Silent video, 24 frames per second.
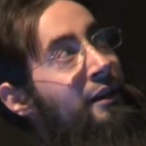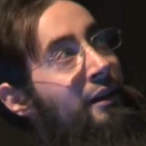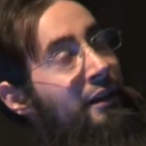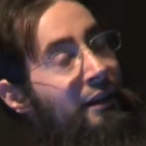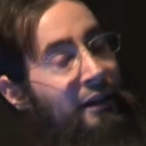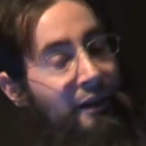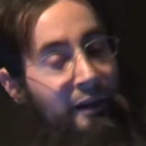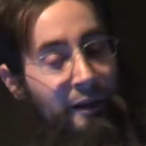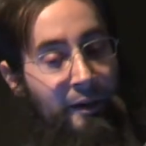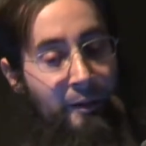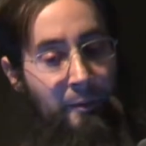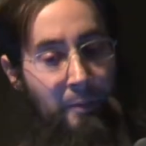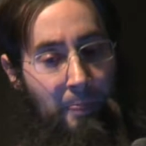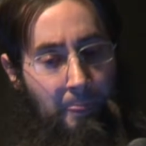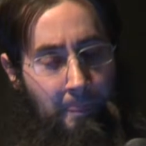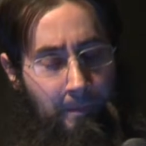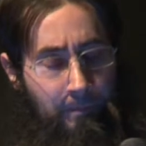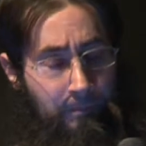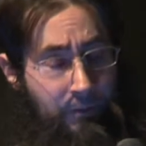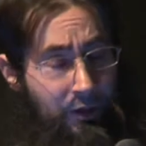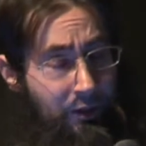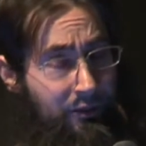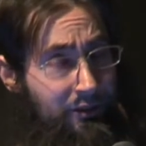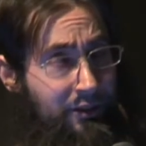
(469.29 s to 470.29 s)
AI
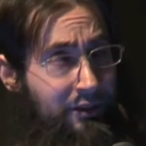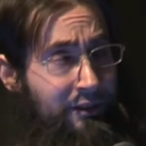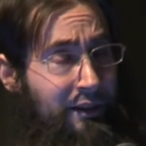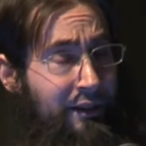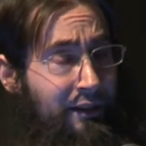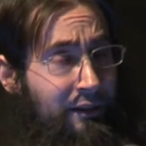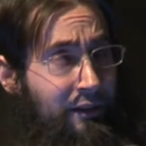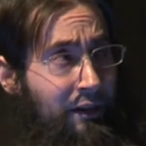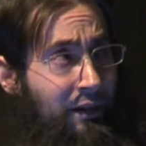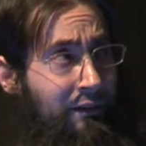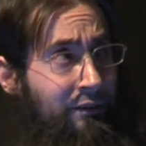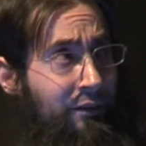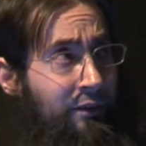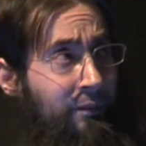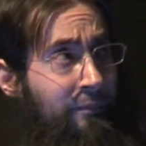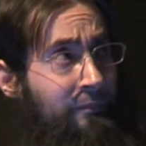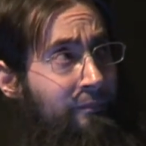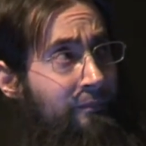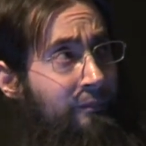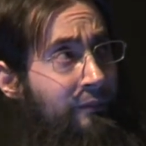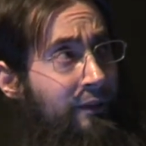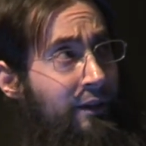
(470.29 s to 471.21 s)
knows to take cover